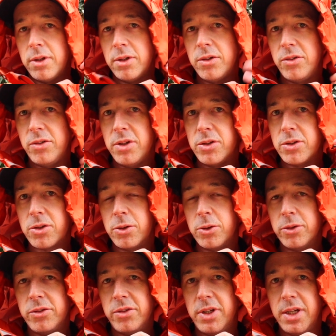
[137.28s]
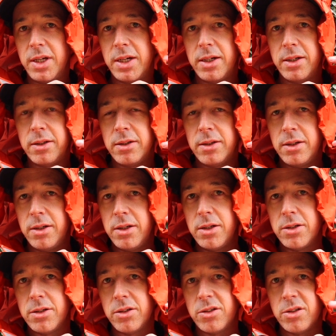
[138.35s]
cinch cords here
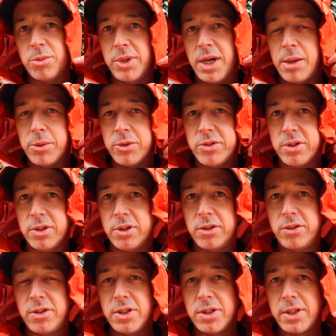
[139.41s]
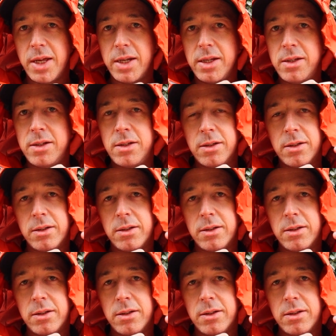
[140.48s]
just to be able to cinch that in,